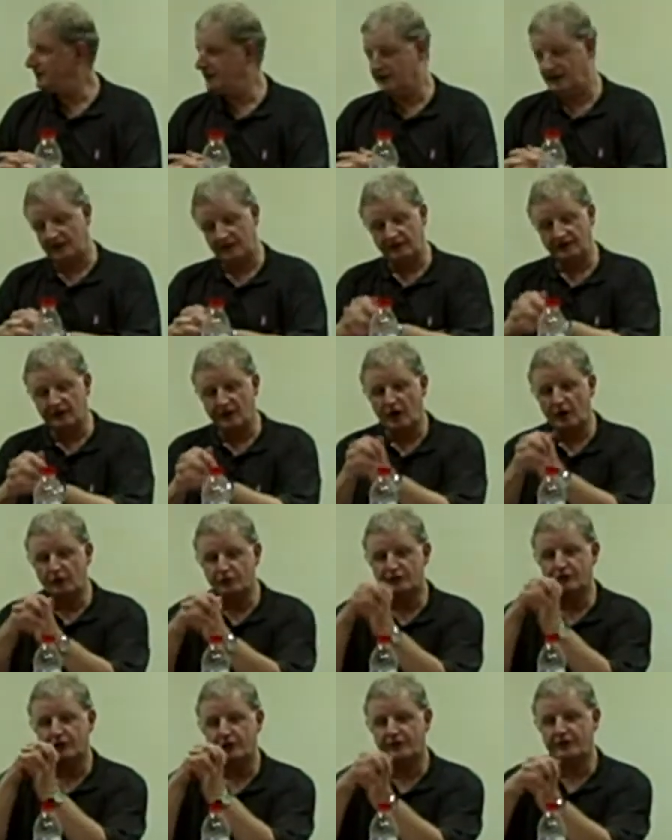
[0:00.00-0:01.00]
Yeah, the
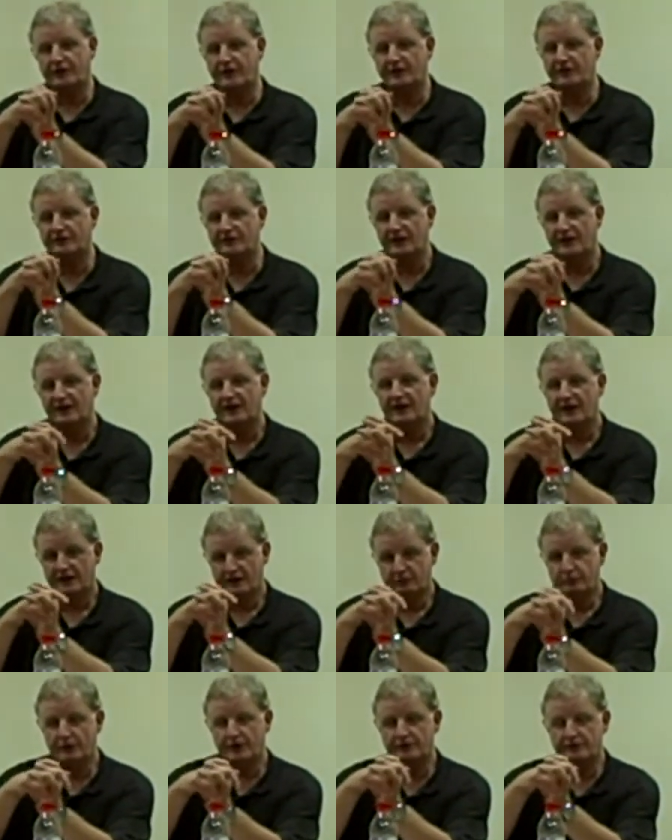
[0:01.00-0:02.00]
whole two things
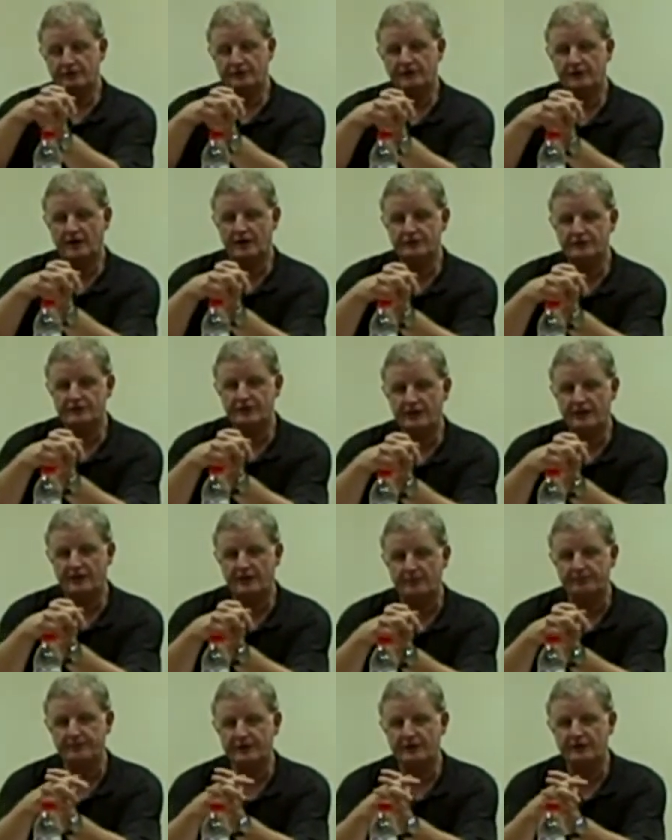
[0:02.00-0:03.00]
would go
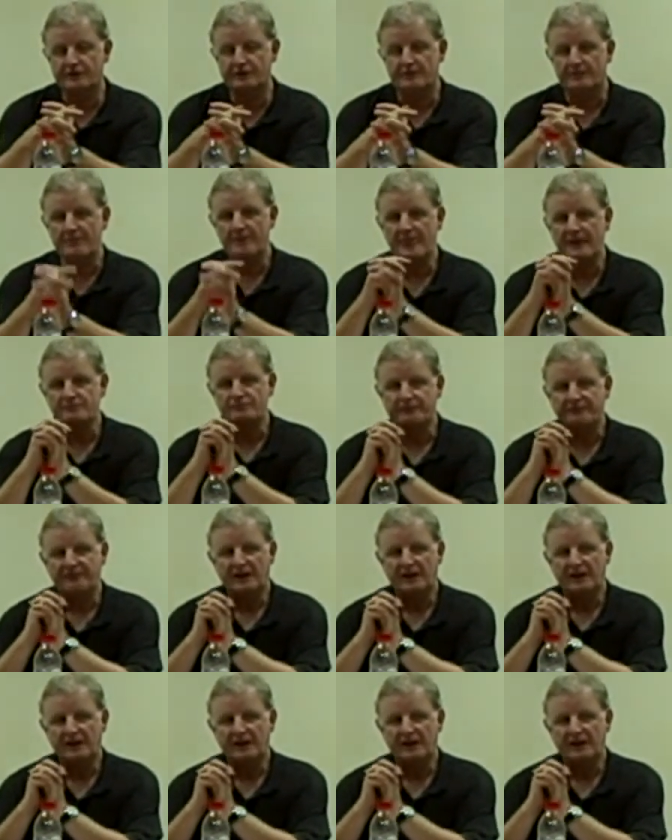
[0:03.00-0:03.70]
together, because